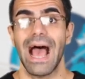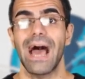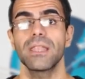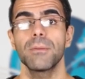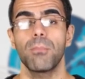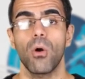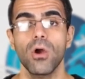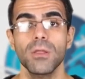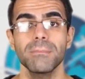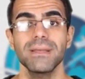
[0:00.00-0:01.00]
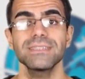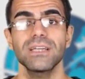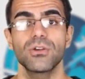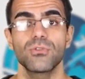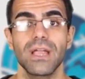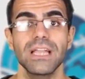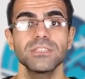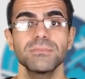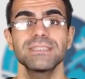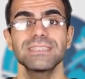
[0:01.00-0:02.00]
An appointment
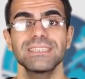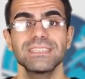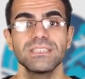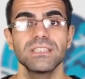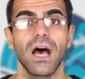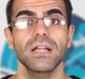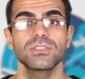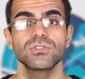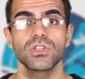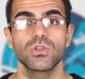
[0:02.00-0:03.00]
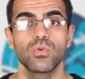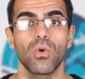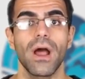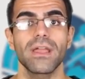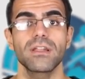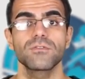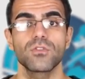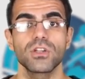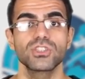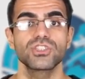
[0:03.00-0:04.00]
arrangement is not required
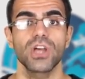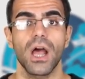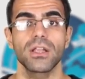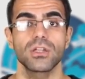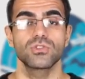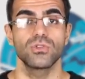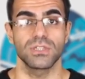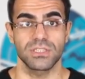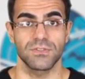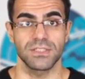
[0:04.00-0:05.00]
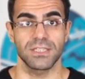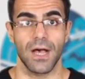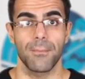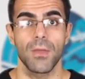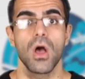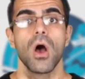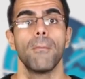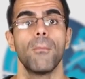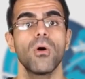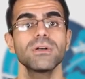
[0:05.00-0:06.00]
for a China tourist visa.
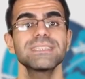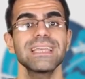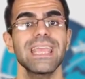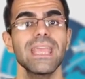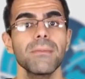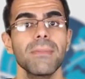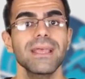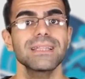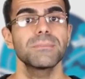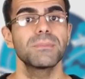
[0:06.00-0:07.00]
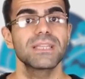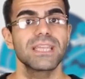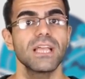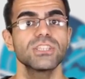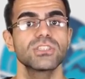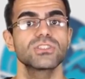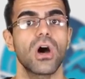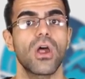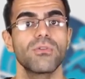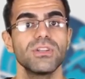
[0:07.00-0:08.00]
Most email applications
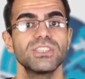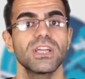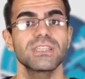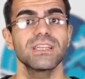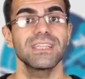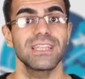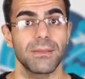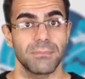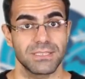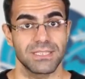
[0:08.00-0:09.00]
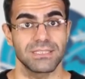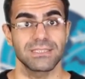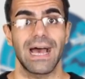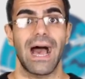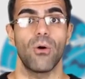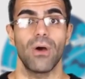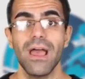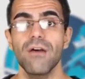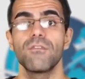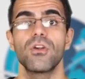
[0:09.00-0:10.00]
are rejected in embassies.
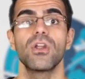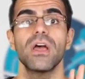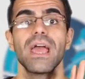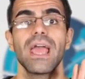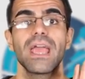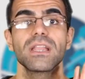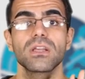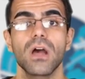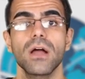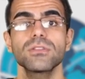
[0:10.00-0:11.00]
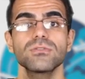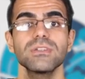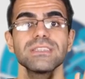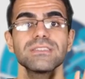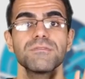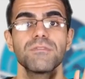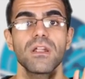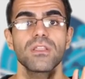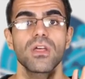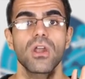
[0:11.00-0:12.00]
However, in countries
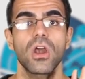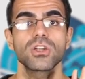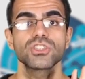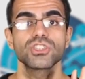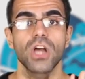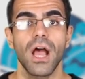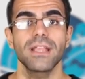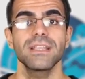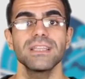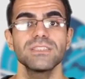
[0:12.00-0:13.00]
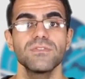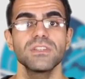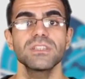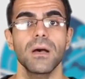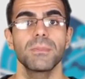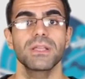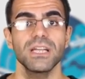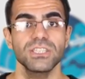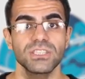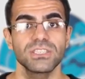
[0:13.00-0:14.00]
where there are Chinese visa
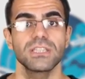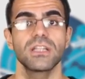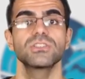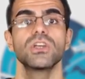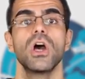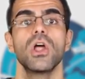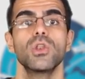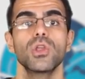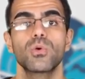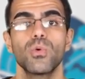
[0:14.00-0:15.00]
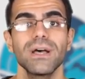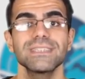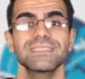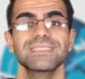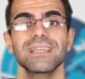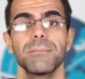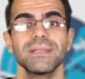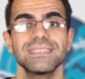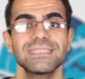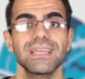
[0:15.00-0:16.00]
application centers, requests can
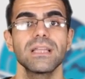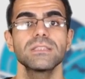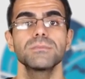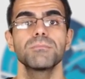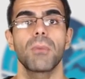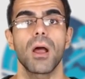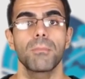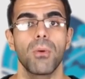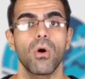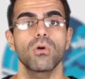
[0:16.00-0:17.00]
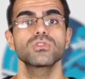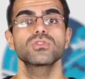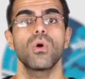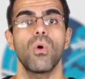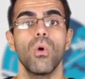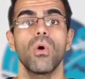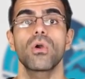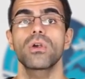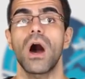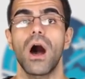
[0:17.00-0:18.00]
be sent by post
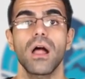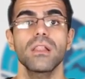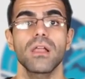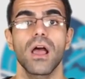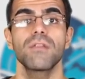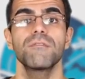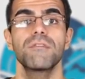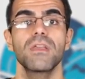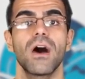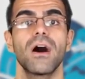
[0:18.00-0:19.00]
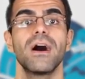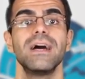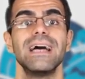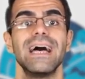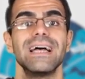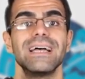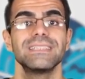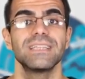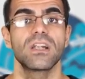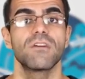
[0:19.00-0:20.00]
or online via
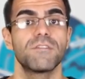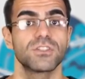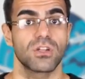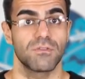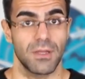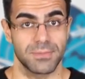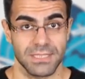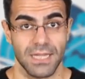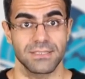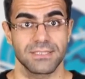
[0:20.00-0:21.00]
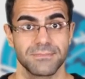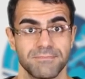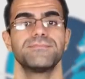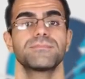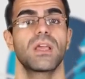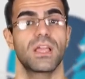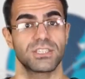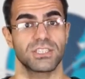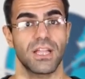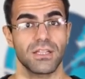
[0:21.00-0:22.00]
their official websites.
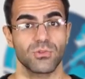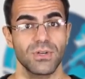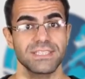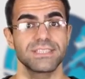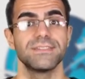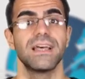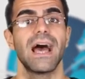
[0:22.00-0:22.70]
Here's another question.